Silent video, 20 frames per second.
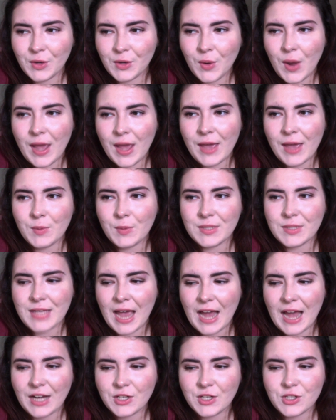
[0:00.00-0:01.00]
It was
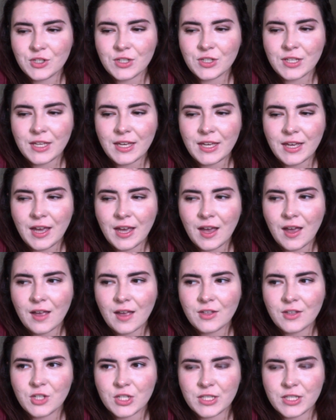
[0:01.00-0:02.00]
actually
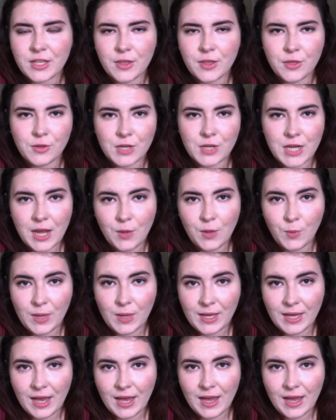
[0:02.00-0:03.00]
just a 3-day
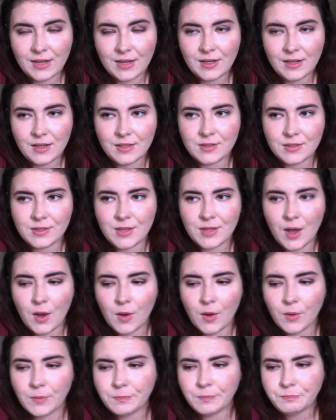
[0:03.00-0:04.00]
weekend,
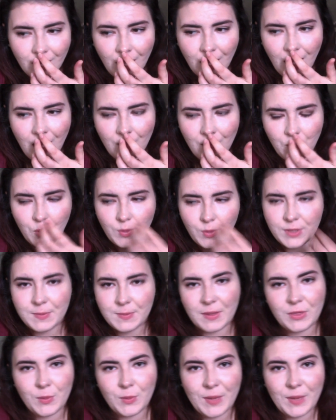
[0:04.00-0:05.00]
so we
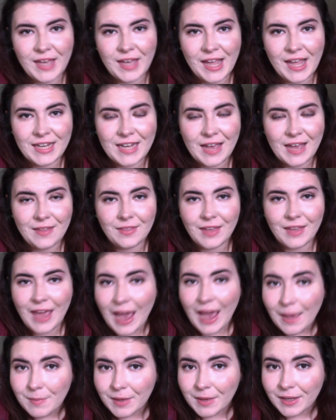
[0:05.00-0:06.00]
spent the weekend at the
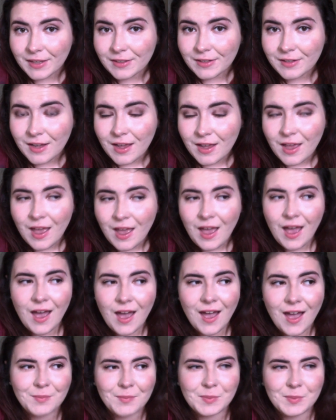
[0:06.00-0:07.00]
cabin,
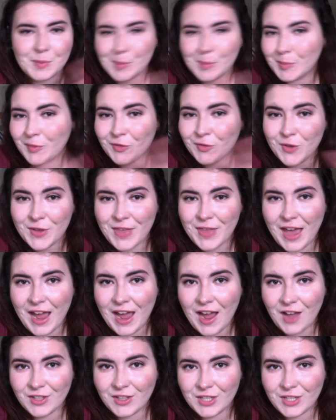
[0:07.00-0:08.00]
but before that,
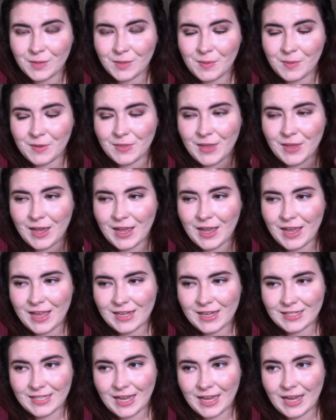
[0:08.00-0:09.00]
I'll talk about that in
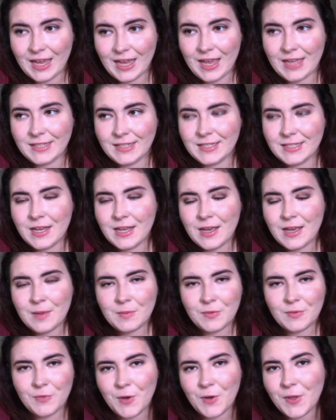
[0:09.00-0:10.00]
a second.
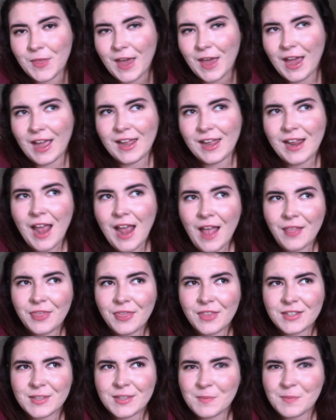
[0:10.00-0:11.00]
Before that,
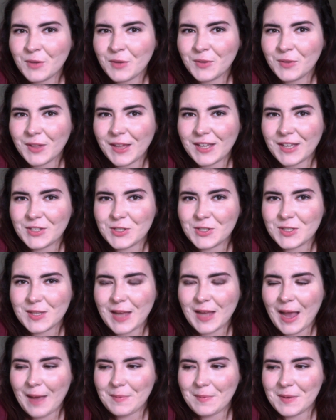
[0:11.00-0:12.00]
something really
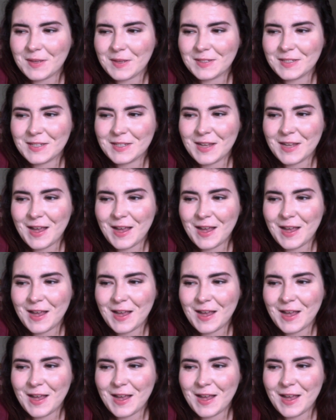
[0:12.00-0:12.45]
interesting happened.